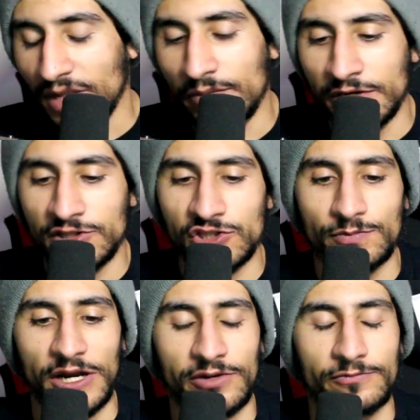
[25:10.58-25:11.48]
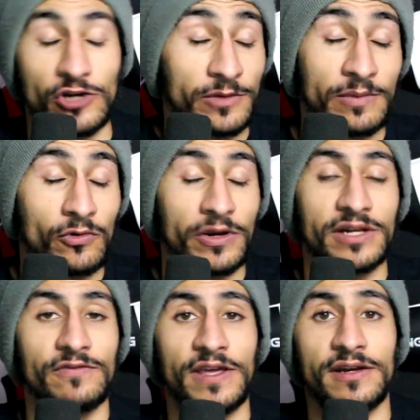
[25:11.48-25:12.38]
I'm going to just try to be more
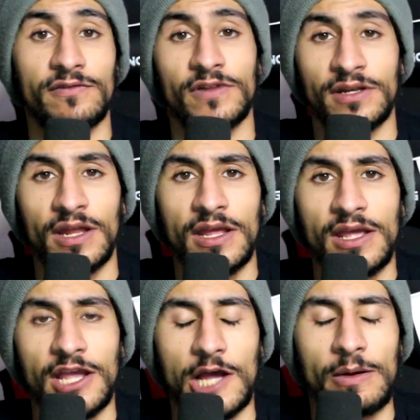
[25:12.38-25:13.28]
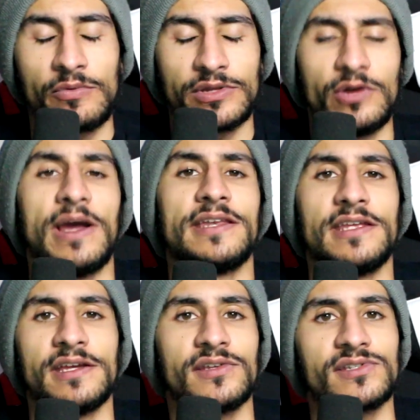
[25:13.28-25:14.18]
innovative and come up with new
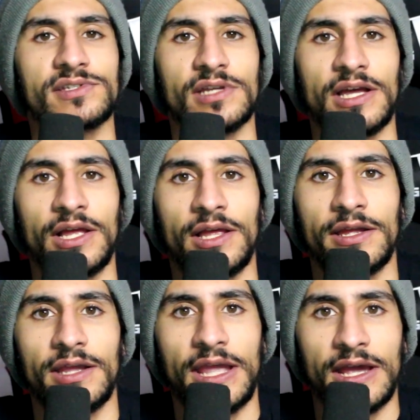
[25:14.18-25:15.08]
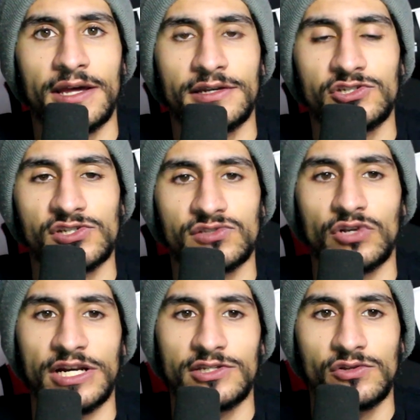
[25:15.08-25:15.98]
ideas, and just
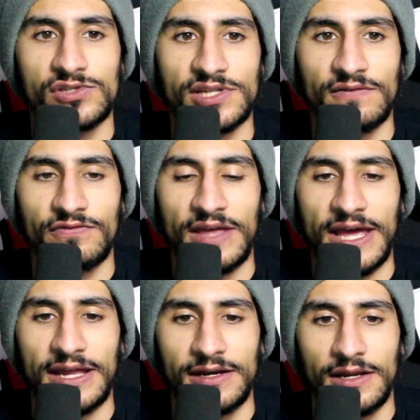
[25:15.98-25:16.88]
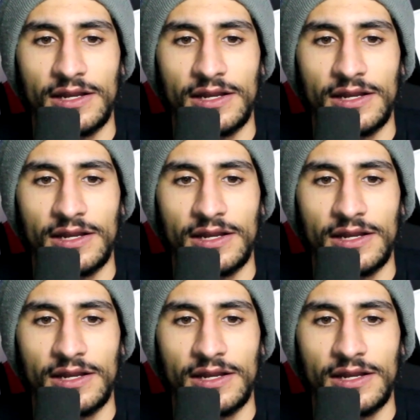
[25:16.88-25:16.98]
try to do stuff that,